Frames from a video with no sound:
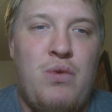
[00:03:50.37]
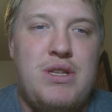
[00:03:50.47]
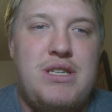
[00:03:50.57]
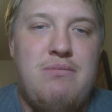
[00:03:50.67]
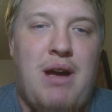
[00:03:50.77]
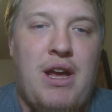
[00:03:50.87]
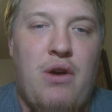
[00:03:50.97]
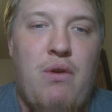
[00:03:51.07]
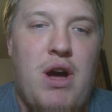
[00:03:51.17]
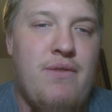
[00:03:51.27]
one team might
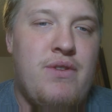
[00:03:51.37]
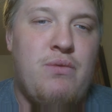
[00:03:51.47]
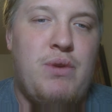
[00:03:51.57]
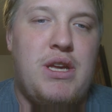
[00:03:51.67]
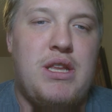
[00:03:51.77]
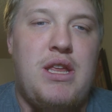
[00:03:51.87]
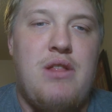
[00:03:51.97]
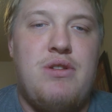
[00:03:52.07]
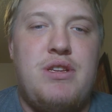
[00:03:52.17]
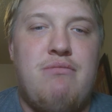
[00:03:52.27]
go off in a week and the
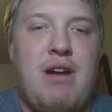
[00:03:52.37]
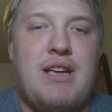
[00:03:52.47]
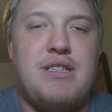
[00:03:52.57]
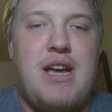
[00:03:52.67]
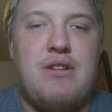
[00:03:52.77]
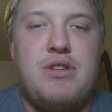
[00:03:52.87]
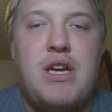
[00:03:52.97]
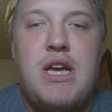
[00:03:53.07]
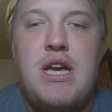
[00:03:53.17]
other team might slouch.